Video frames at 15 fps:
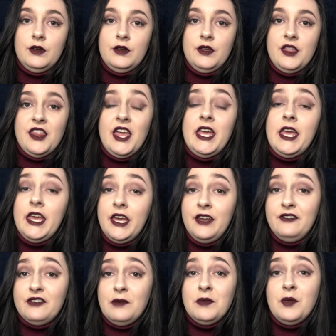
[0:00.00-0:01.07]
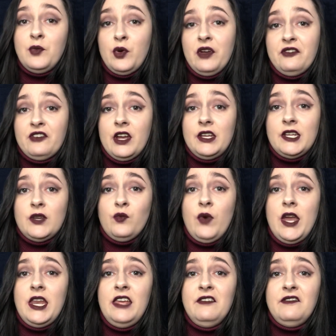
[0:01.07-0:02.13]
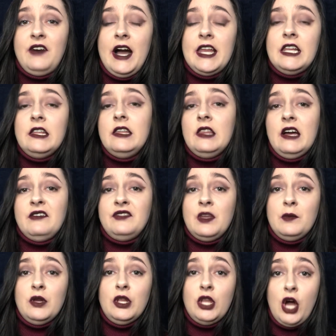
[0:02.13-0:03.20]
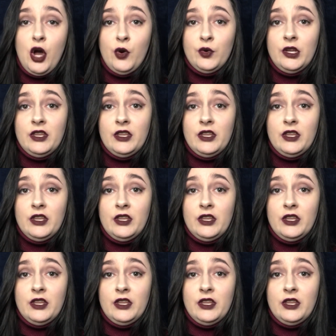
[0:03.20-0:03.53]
They hid from the boyfriend, and when he finally left them alone,